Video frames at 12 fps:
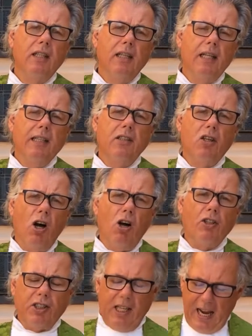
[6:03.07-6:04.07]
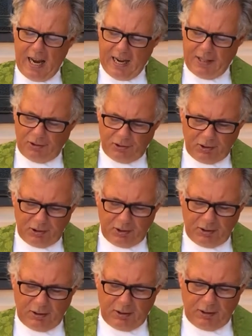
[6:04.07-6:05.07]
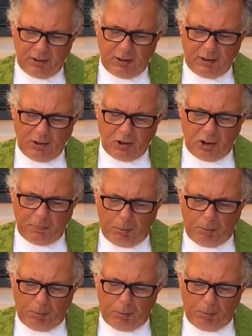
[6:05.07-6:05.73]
in God's hands. St.